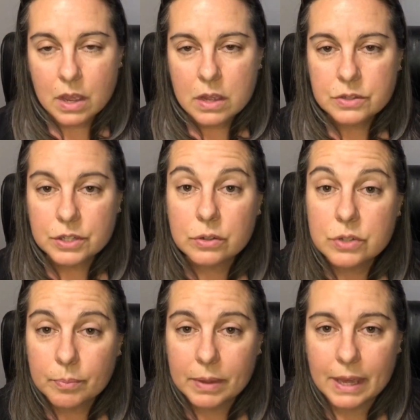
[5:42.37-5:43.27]
So
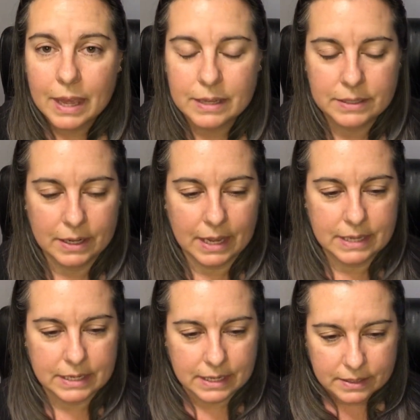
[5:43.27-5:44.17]
jumping ahead to
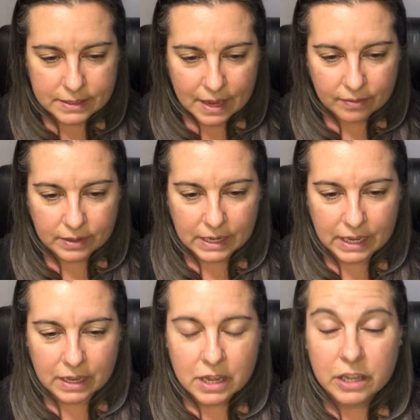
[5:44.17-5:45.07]

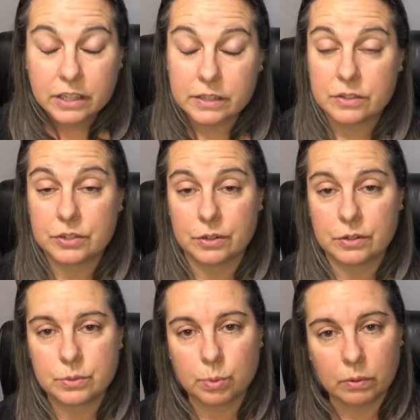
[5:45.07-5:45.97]
1970,
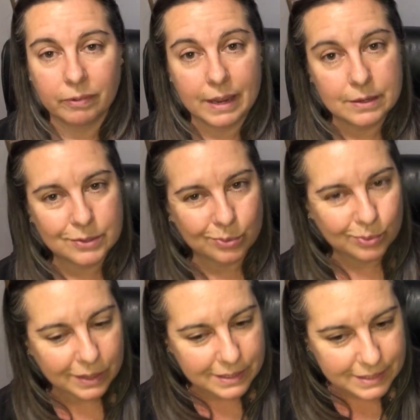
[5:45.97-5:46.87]
concerns were raised
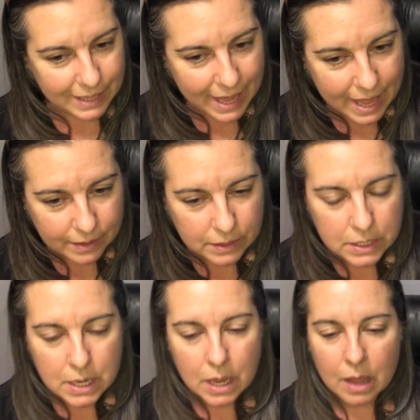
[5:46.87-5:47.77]
once again
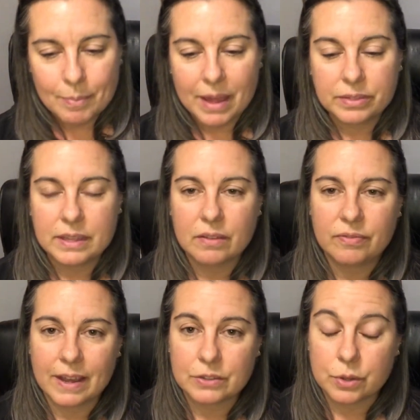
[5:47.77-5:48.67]
about the
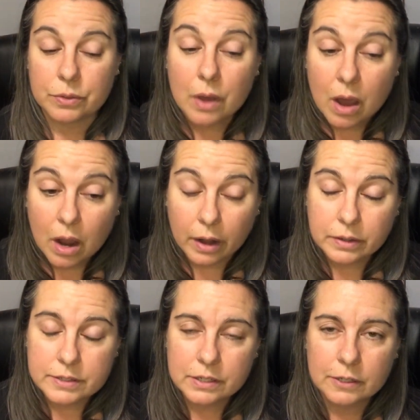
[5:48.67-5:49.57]
effects on the
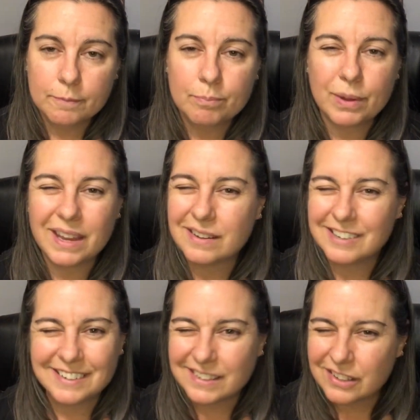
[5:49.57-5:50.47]
heart, but
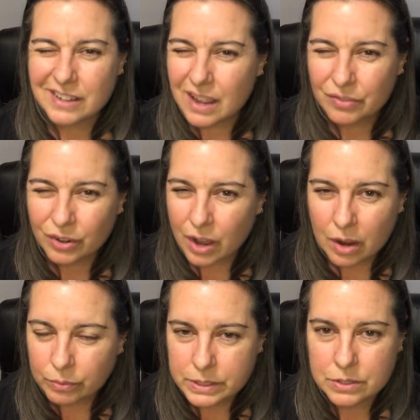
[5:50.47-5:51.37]
it never
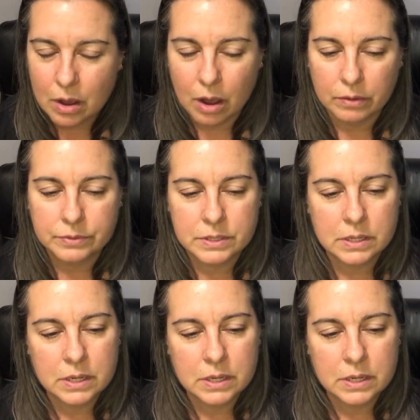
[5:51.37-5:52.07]
got resolved.